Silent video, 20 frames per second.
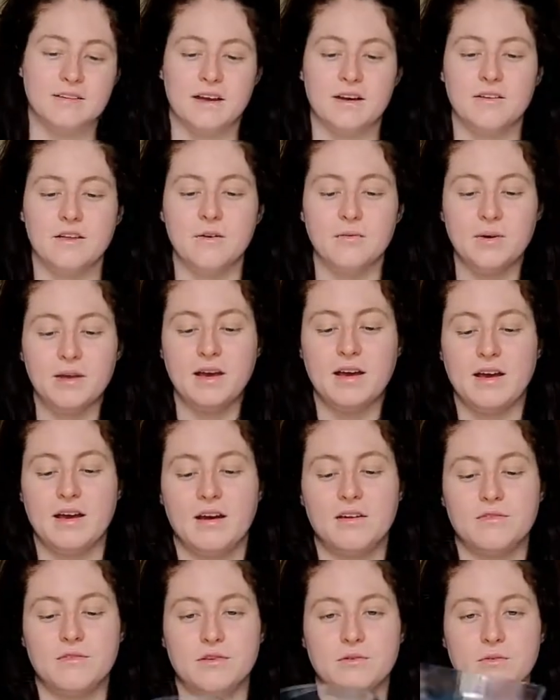now that we
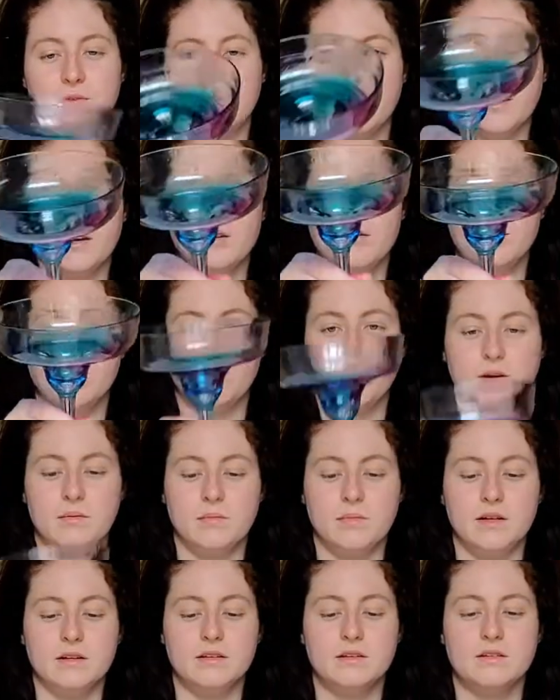have the right
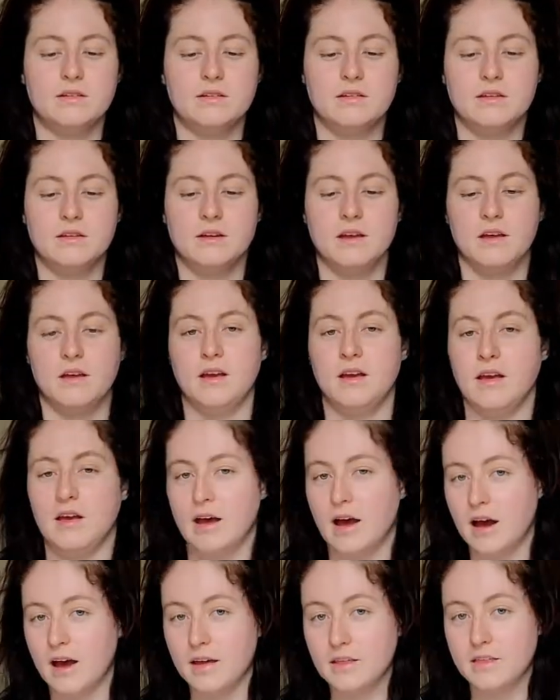equipment,
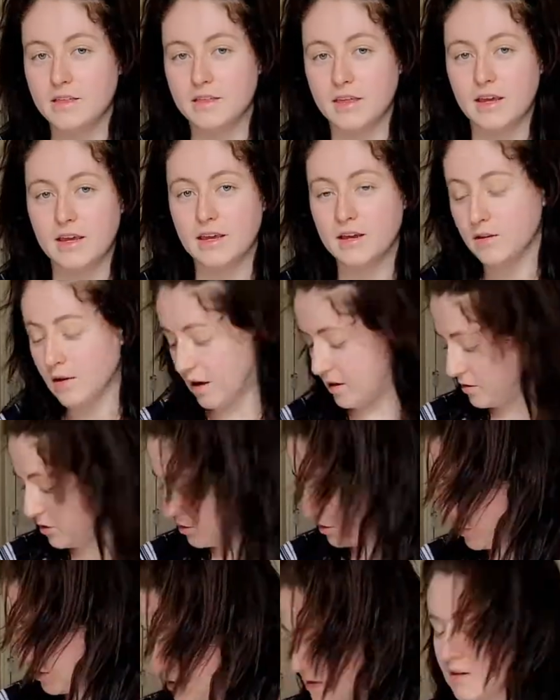I think I
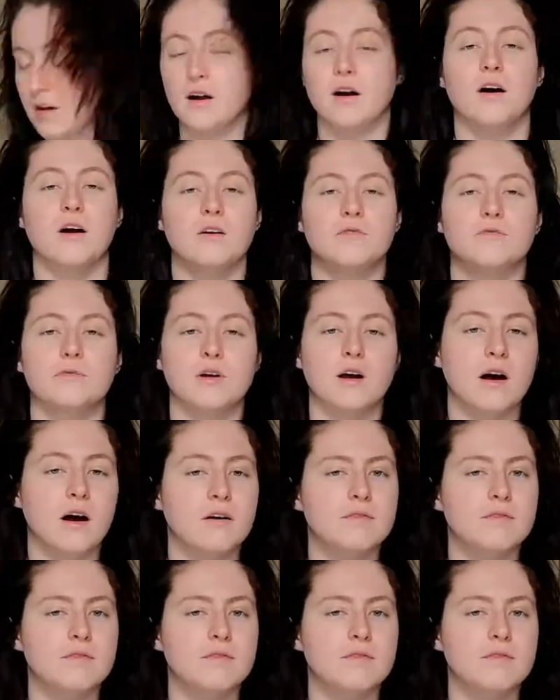should start off with,